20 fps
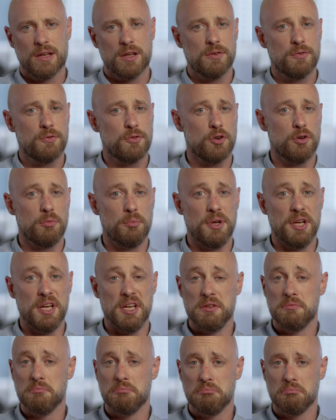from
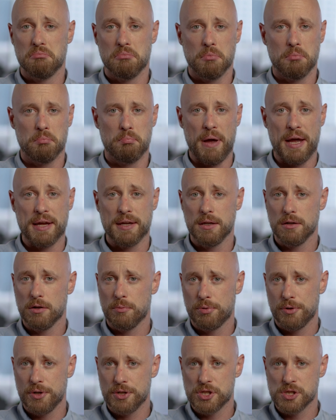a banking
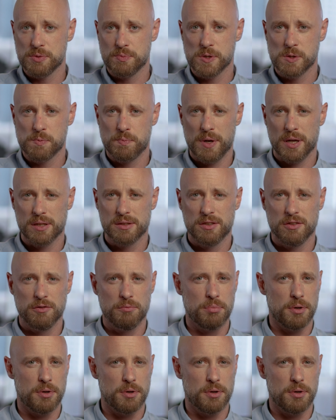operations perspective,